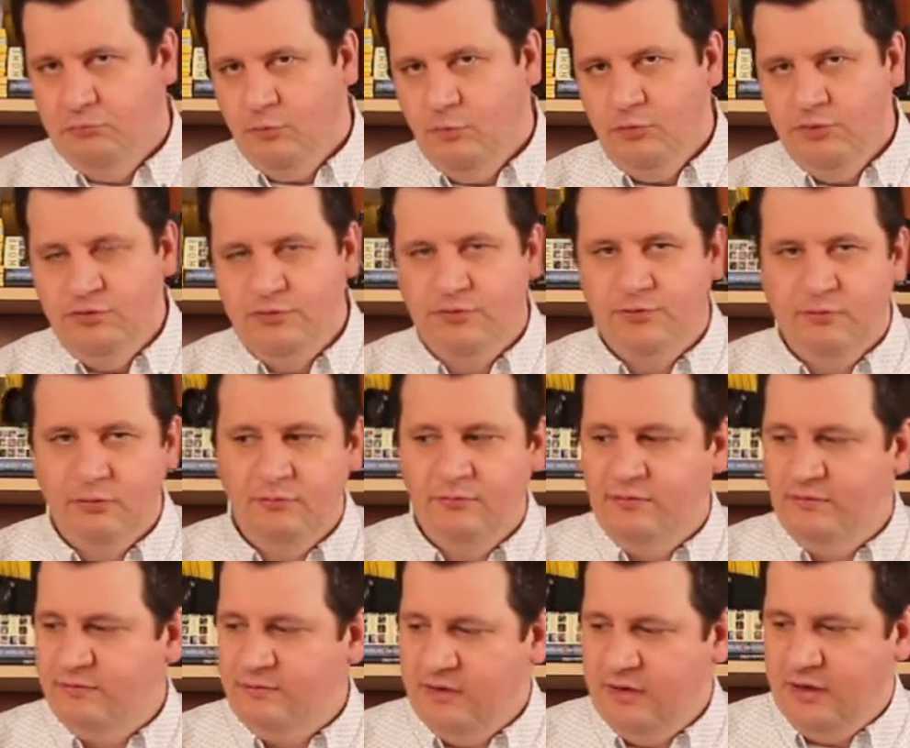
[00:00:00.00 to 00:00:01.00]
which is
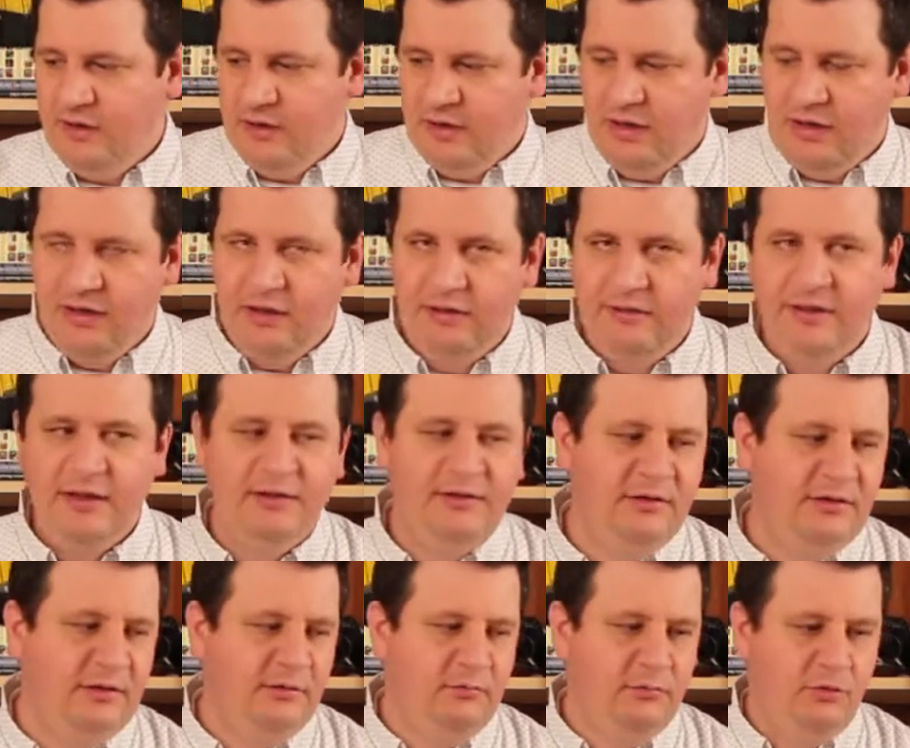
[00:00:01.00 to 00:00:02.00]
obviously, I read that
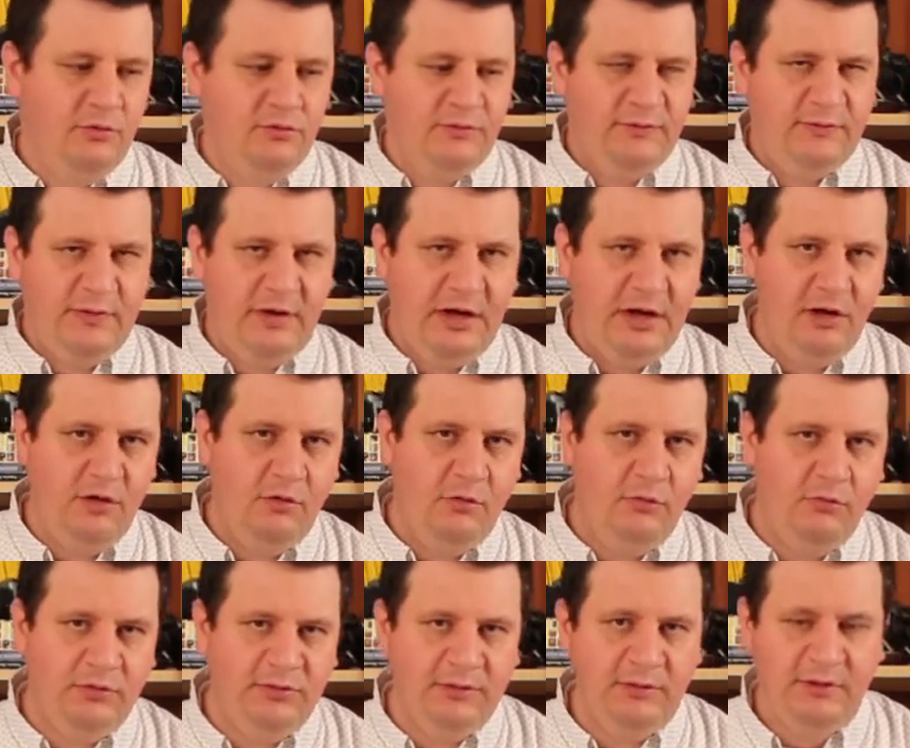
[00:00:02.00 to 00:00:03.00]
in the books, I
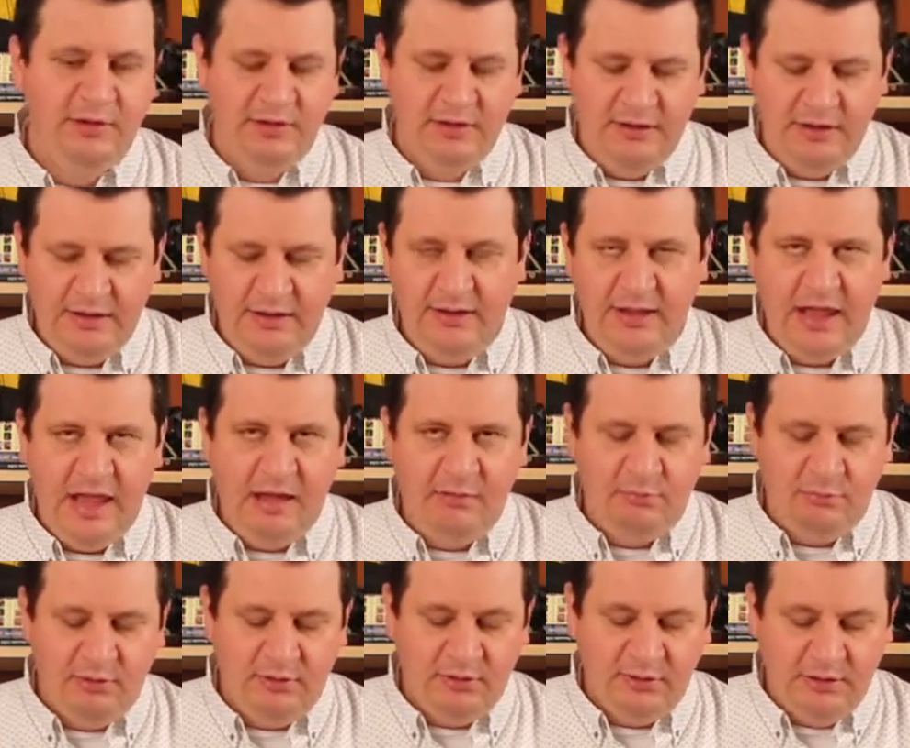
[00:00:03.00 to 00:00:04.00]
know it
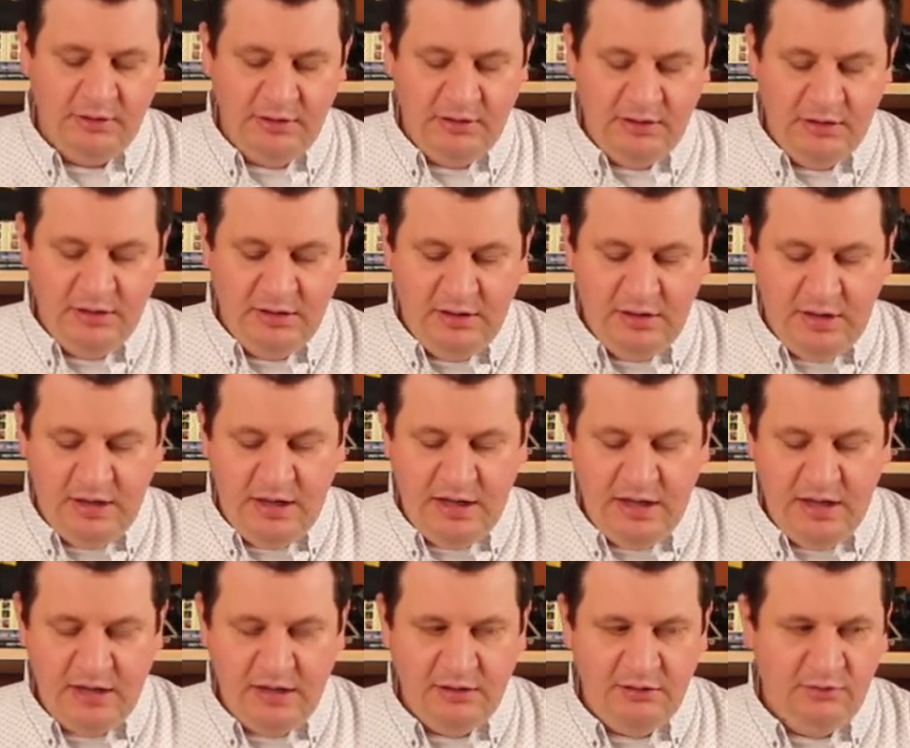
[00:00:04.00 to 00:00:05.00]
happened.
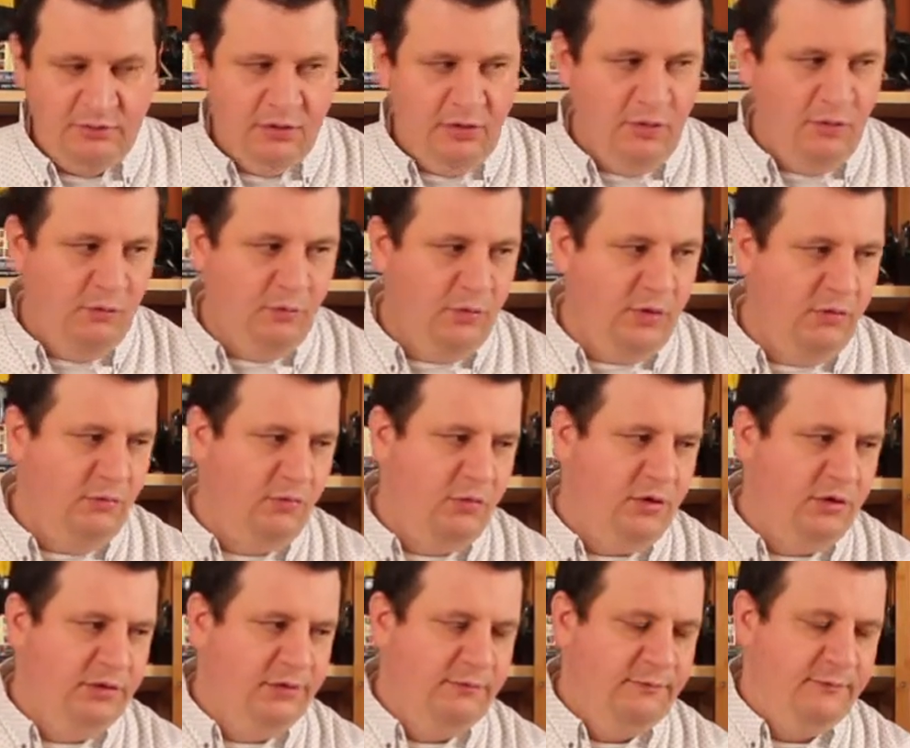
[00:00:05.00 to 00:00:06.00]
And we
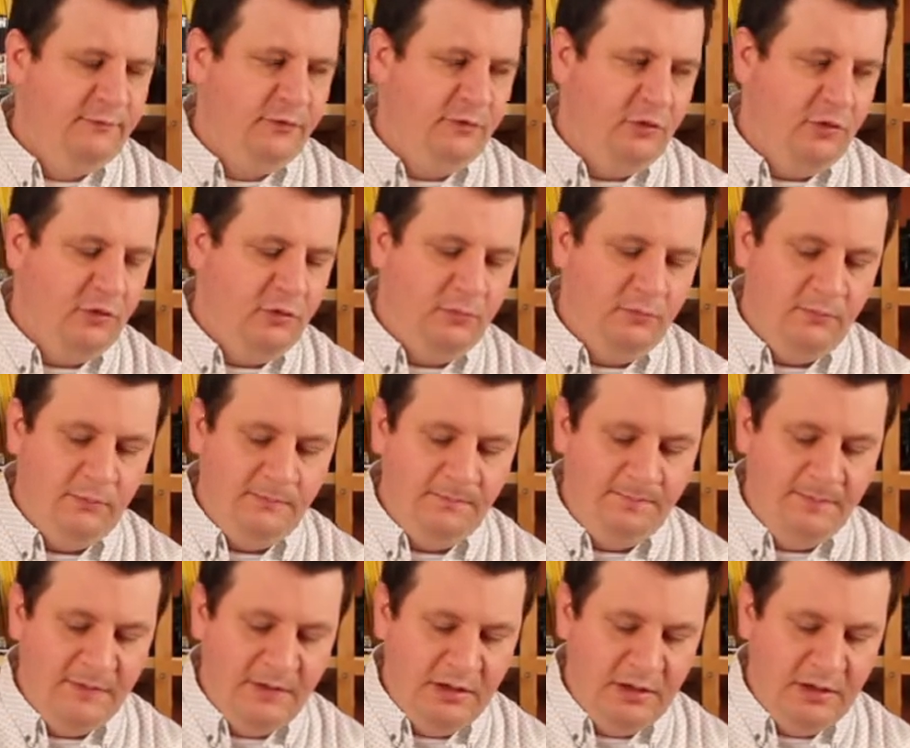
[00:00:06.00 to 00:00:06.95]
went from